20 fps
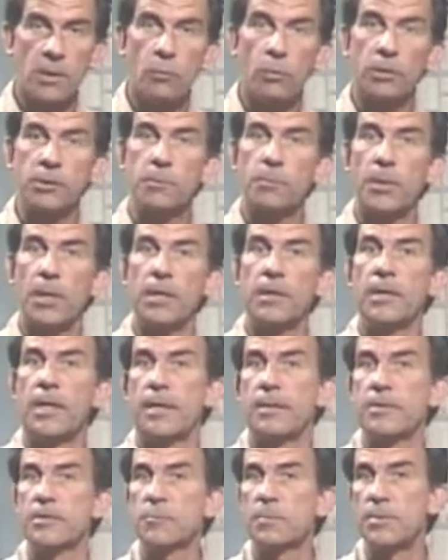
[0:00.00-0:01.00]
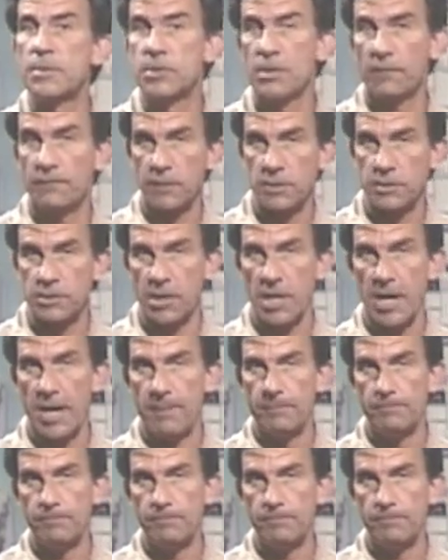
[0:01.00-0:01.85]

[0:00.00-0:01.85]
will depend on the specific job.